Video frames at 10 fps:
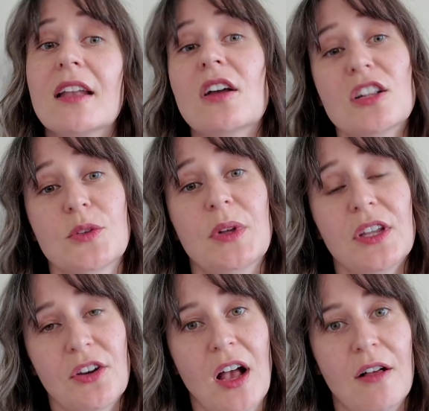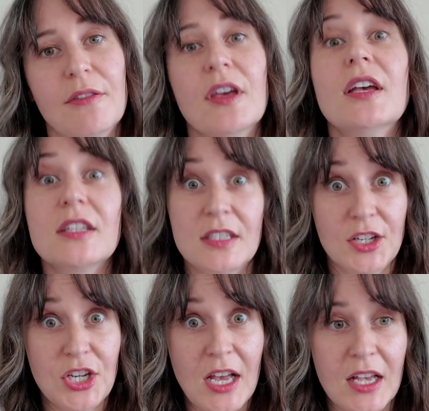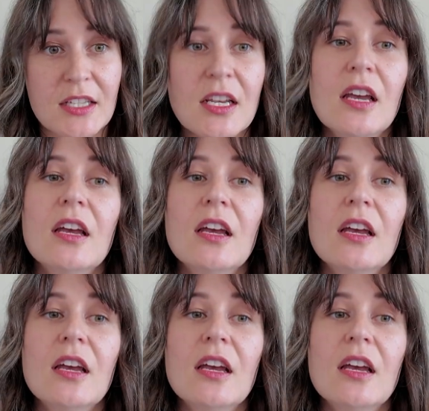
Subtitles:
and consequently your health, such as